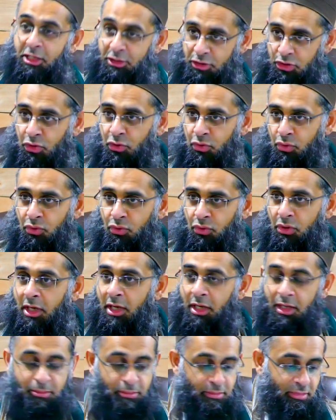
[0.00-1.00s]

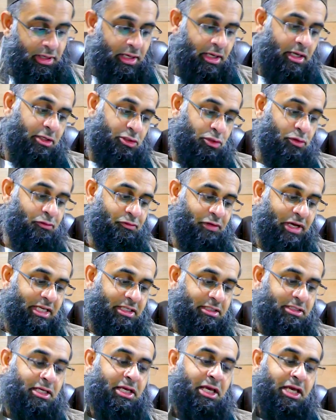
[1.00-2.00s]
to
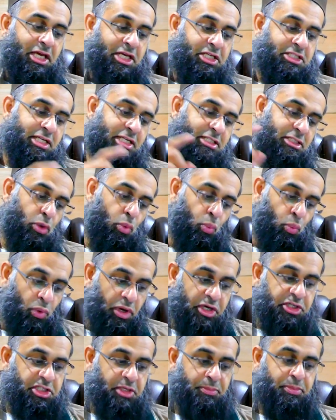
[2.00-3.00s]
fight. He says,
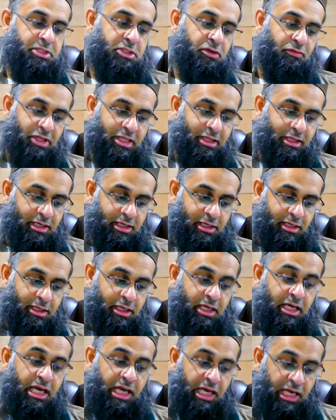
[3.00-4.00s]
worshippers of
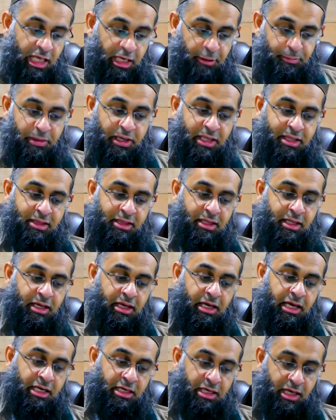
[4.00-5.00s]
Allah, help
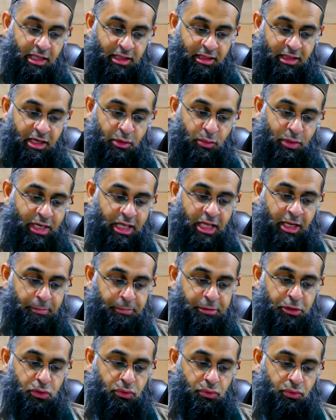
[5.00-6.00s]
Allah and Allah will
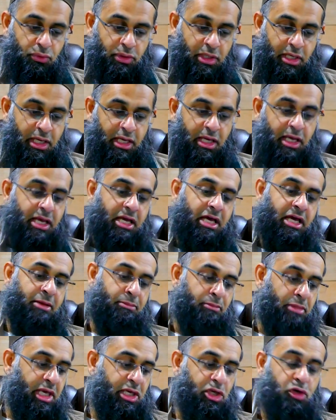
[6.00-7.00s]
help you, and
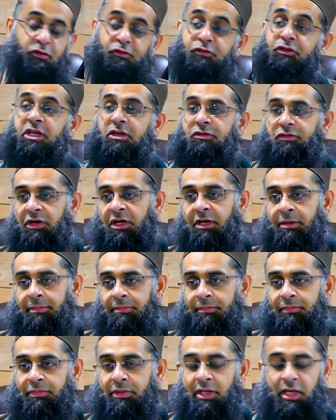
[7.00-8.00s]
make your feet
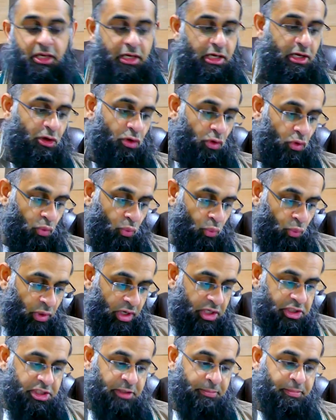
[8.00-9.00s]
firm.
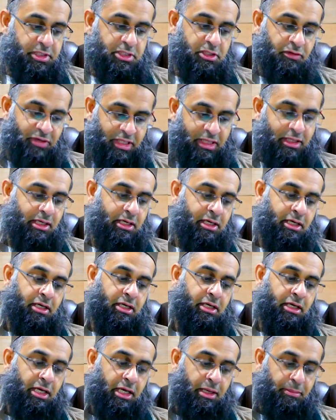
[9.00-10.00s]
Worshippers of
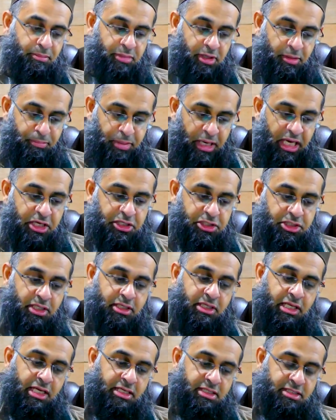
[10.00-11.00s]
Allah, be
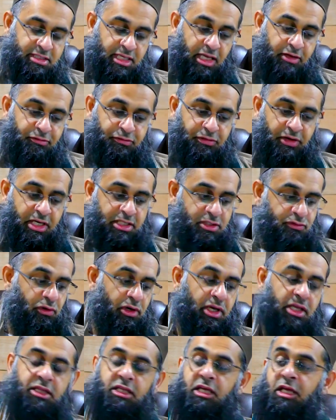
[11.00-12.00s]
patient and steadfast, for
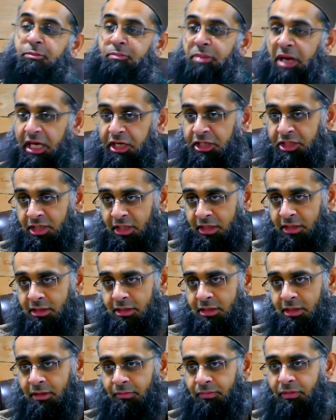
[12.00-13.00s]
indeed patience